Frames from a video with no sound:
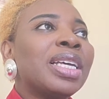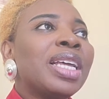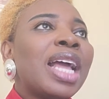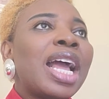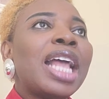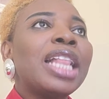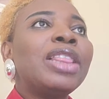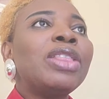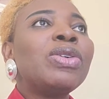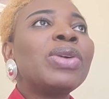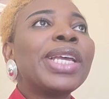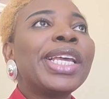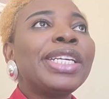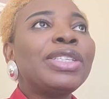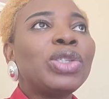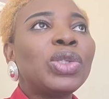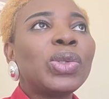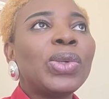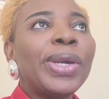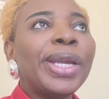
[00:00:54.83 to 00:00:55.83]
I look
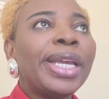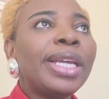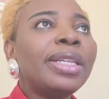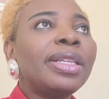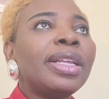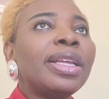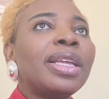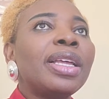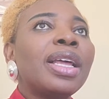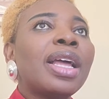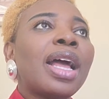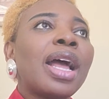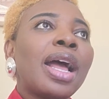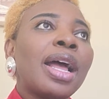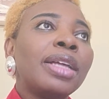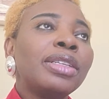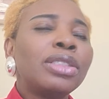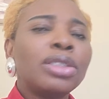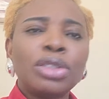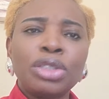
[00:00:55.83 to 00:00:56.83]
into it,
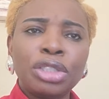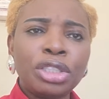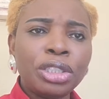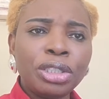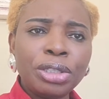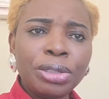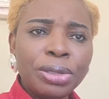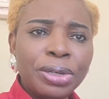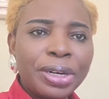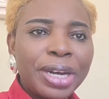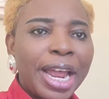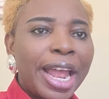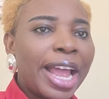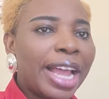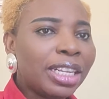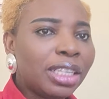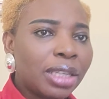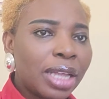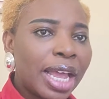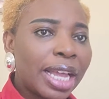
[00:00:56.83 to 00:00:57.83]
and did you know
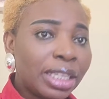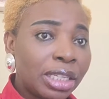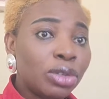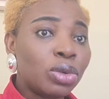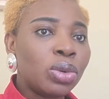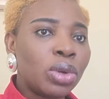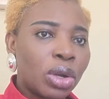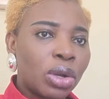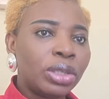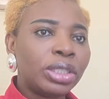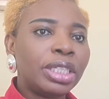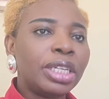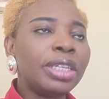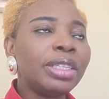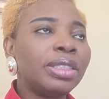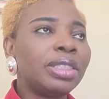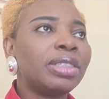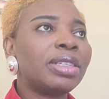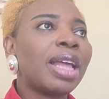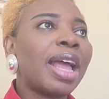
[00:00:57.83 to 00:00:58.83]
that ethical
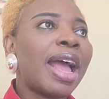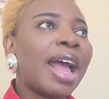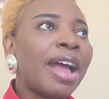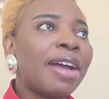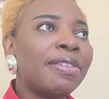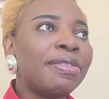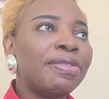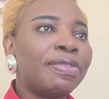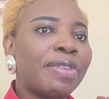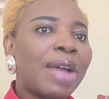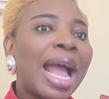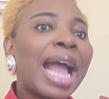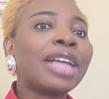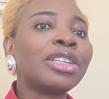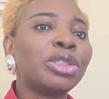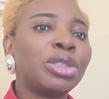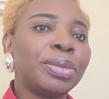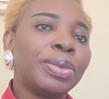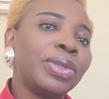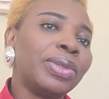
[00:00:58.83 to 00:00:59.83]
conduct have
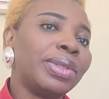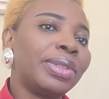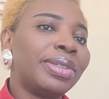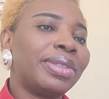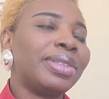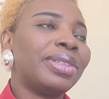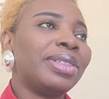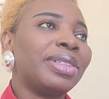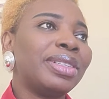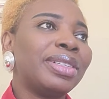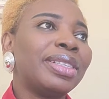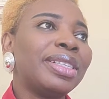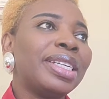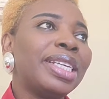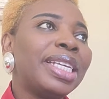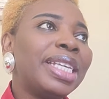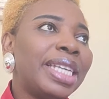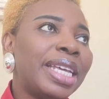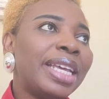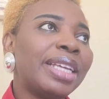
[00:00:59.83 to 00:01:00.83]
attributes?
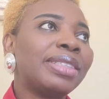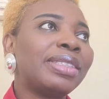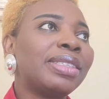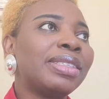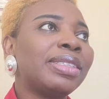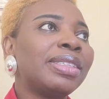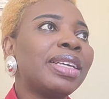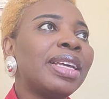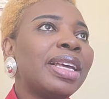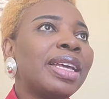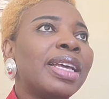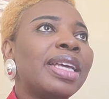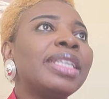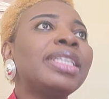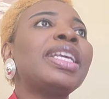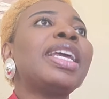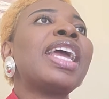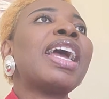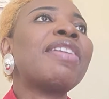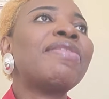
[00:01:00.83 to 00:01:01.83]
Yes,
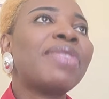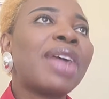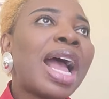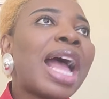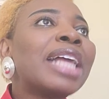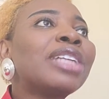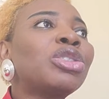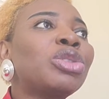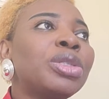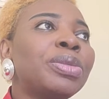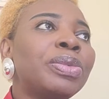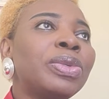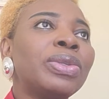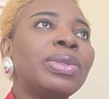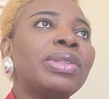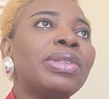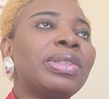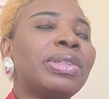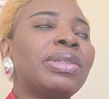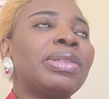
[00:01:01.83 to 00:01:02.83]
they have
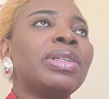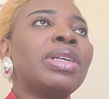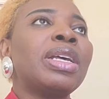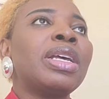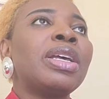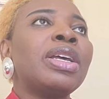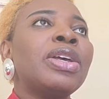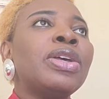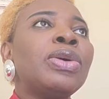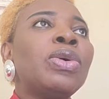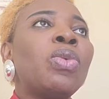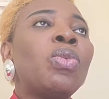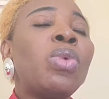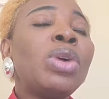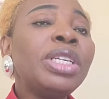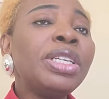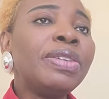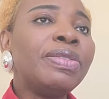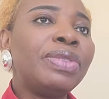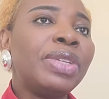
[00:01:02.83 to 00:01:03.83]
attributes. One of